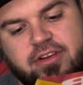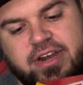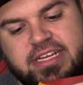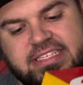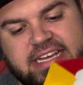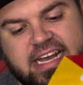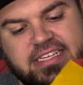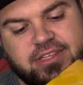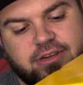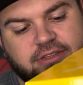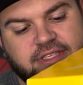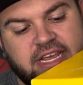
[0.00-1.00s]
at a size
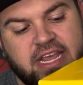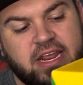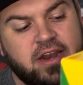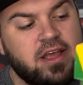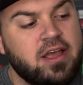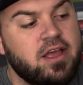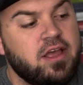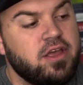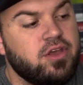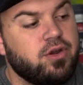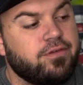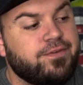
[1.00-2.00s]
13.
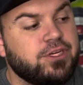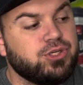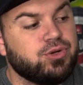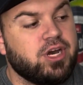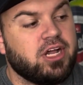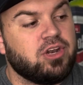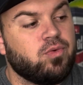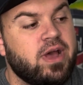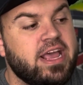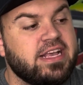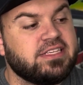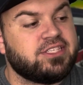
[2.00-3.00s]
Your official
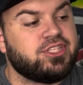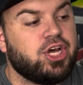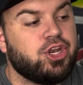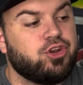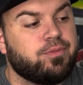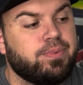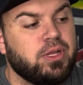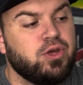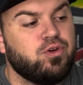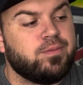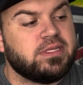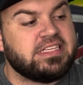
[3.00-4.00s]
colorway is Thunder
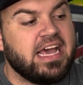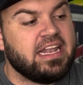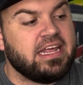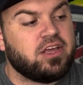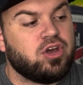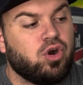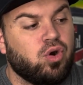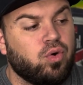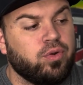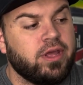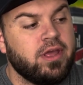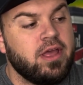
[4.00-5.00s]
Blue Metallic
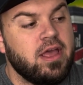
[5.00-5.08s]
Gold,